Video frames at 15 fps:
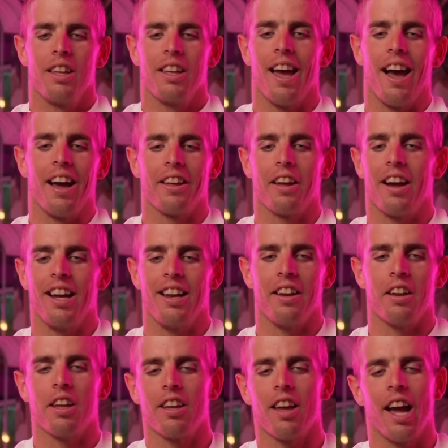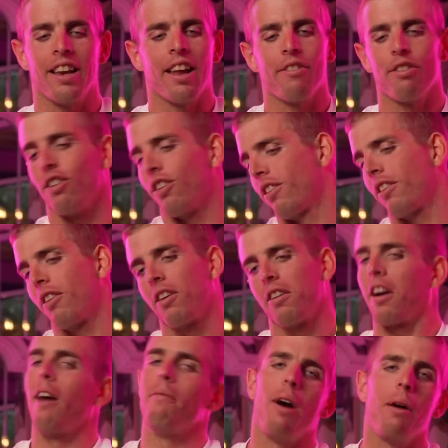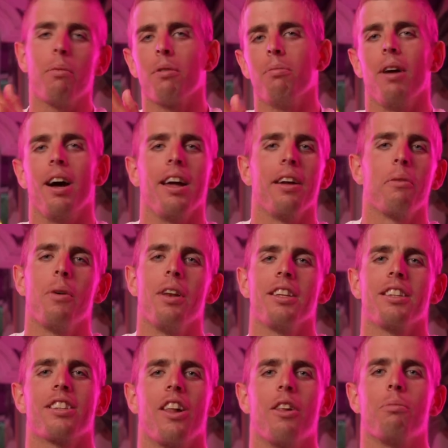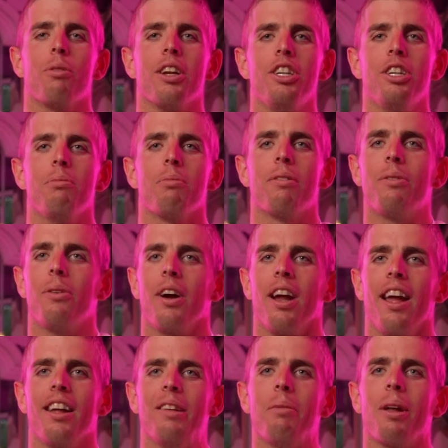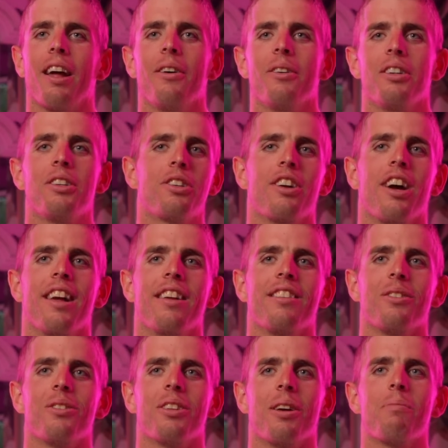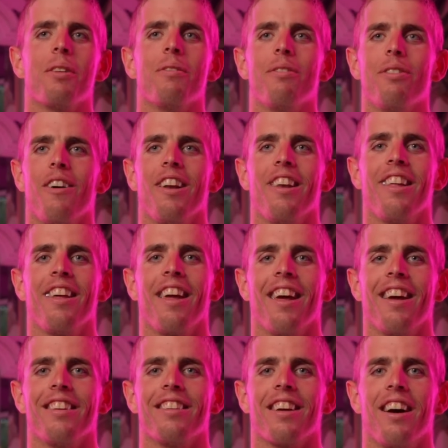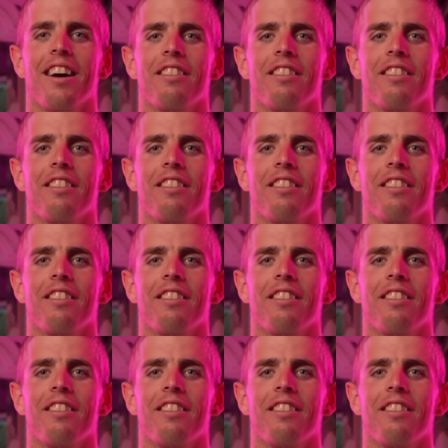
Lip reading: yeah, I never come up with my winning celebration beforehand, but I always try and do something fun, and